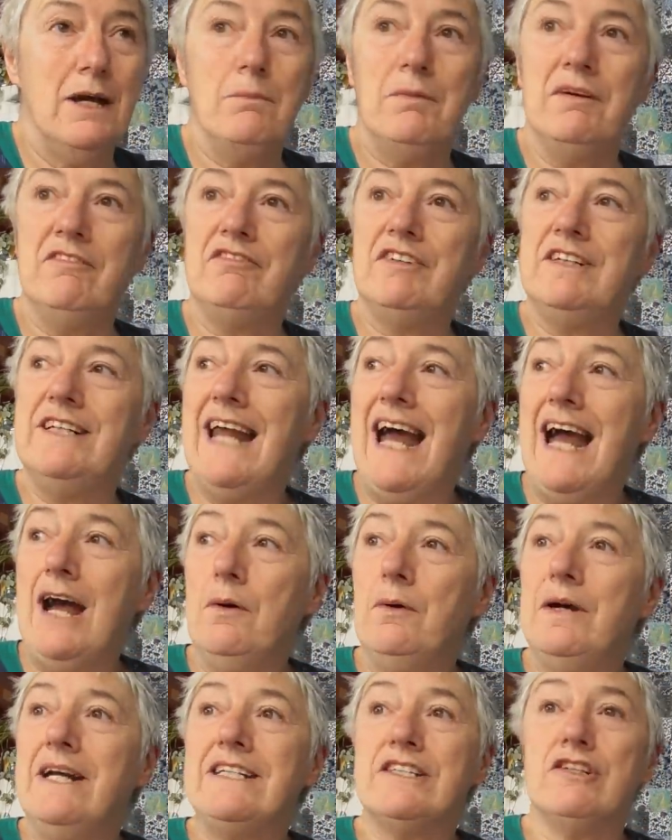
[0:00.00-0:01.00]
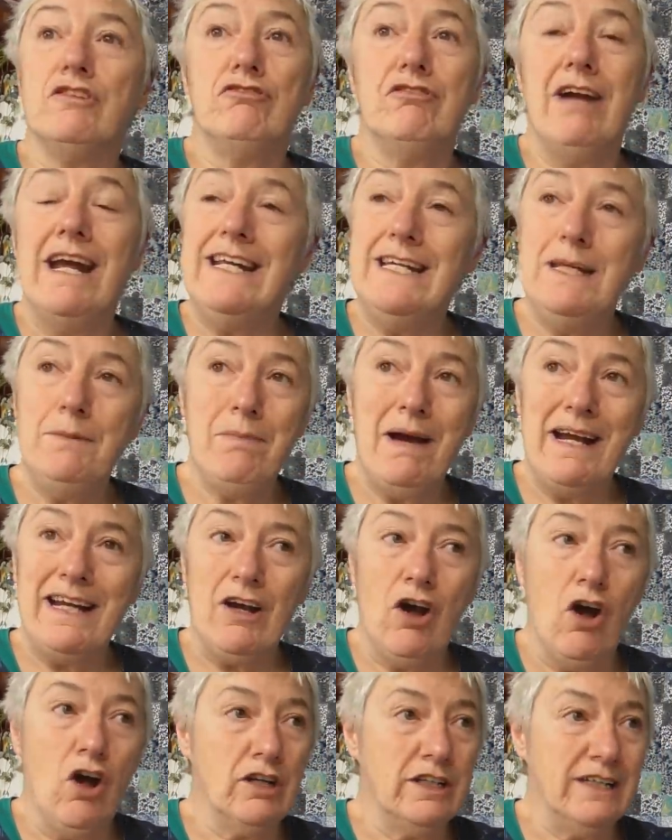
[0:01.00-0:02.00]
But for now, it's a rainy
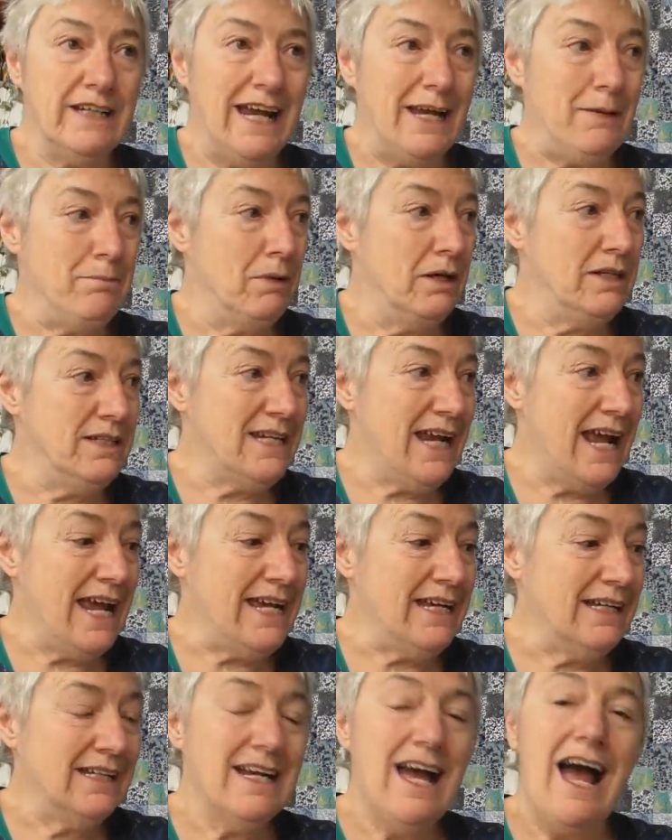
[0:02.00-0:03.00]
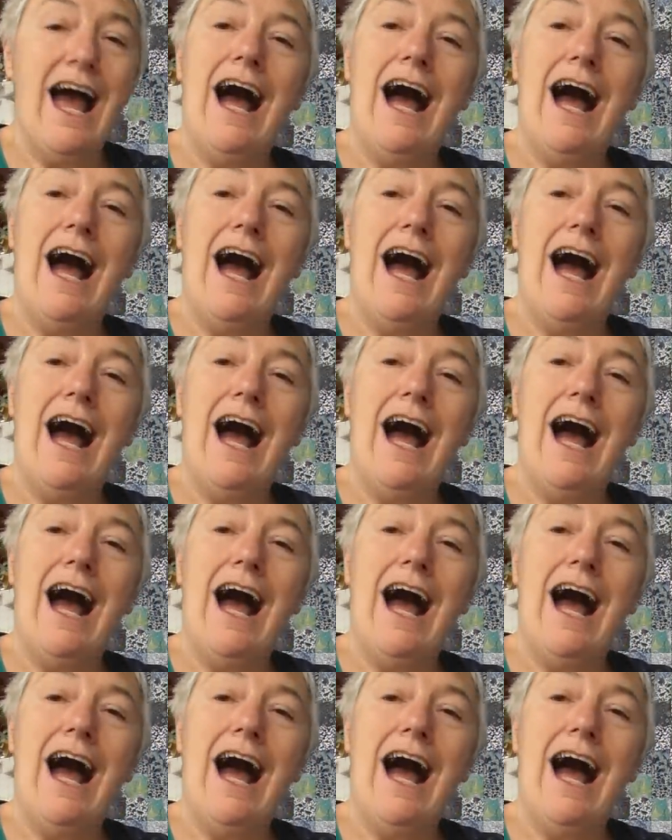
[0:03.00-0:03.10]
bank holiday Monday.